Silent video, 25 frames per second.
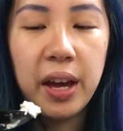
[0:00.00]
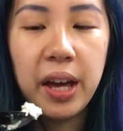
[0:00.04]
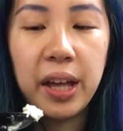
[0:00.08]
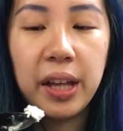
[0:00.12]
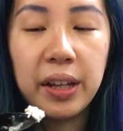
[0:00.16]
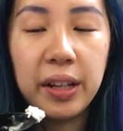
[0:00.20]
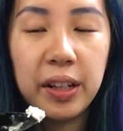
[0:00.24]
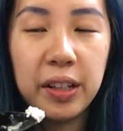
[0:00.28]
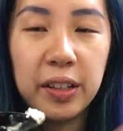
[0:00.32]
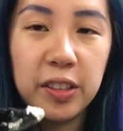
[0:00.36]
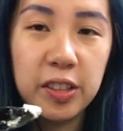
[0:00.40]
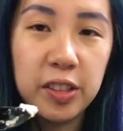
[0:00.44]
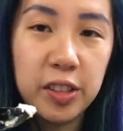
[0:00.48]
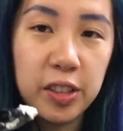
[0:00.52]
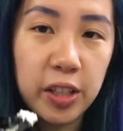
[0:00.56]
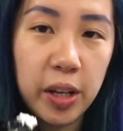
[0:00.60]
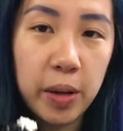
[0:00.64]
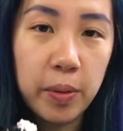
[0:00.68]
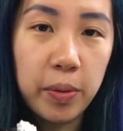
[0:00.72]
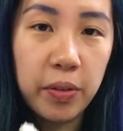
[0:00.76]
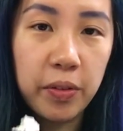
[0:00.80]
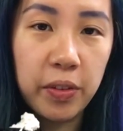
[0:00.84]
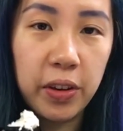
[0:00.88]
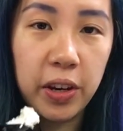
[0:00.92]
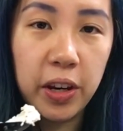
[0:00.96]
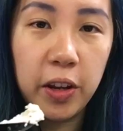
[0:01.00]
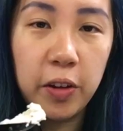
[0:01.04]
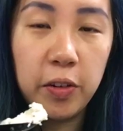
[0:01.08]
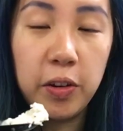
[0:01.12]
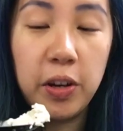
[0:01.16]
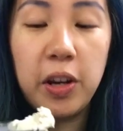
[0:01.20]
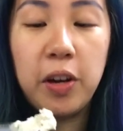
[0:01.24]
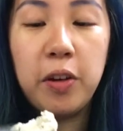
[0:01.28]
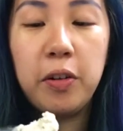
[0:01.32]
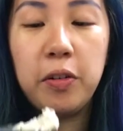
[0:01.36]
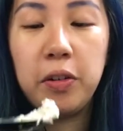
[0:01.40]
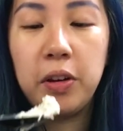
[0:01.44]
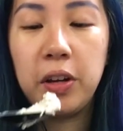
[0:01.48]
I'm gonna stop the video
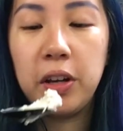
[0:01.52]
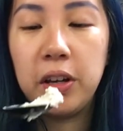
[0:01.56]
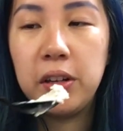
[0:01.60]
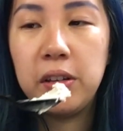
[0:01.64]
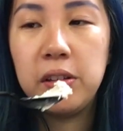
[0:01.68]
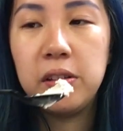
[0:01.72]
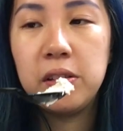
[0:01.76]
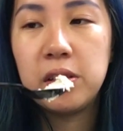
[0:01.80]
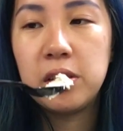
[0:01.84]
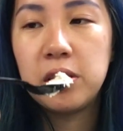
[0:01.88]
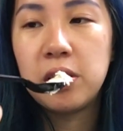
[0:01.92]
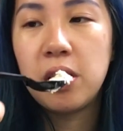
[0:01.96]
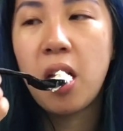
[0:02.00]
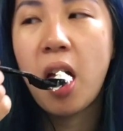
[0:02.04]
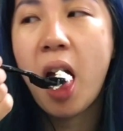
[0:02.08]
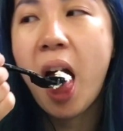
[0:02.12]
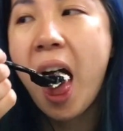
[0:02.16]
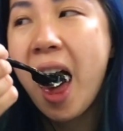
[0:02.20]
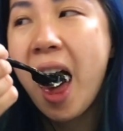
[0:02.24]
now because